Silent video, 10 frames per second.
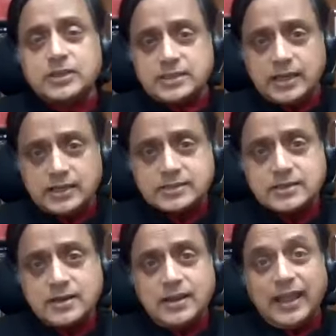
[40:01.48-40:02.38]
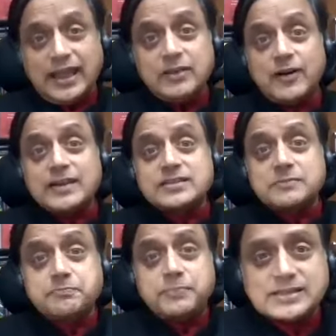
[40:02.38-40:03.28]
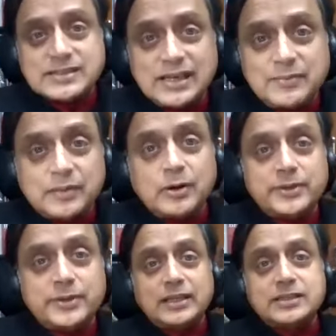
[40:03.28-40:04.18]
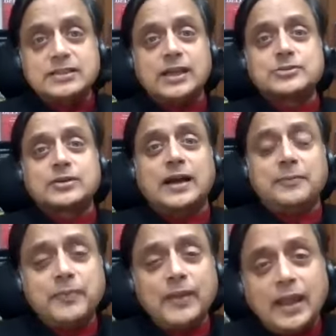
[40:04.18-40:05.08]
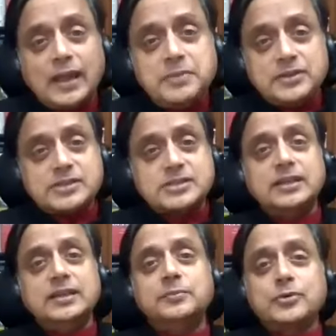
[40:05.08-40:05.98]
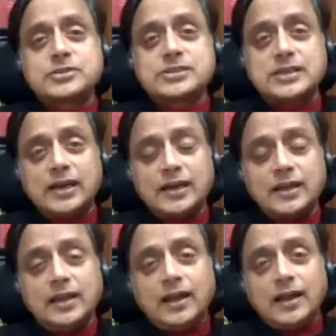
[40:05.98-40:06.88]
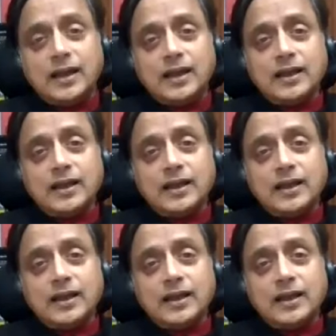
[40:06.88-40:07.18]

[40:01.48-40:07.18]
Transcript: Army at the age of 38, invited personally by Muhammad Ali Jinnah to come and be the senior most